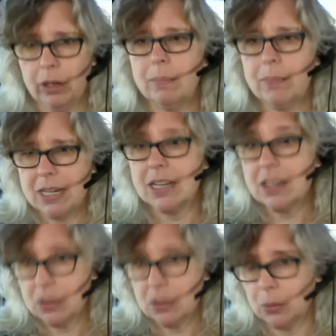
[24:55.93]
It makes
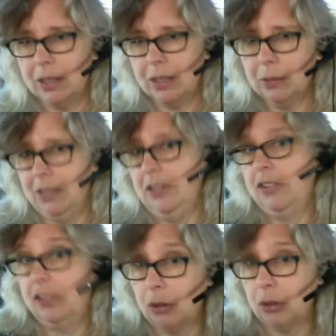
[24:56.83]
us really, really
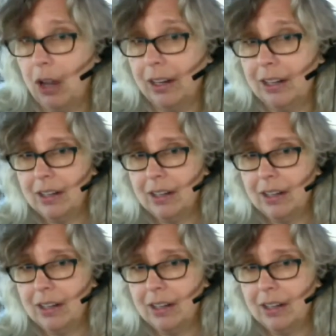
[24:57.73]
strong.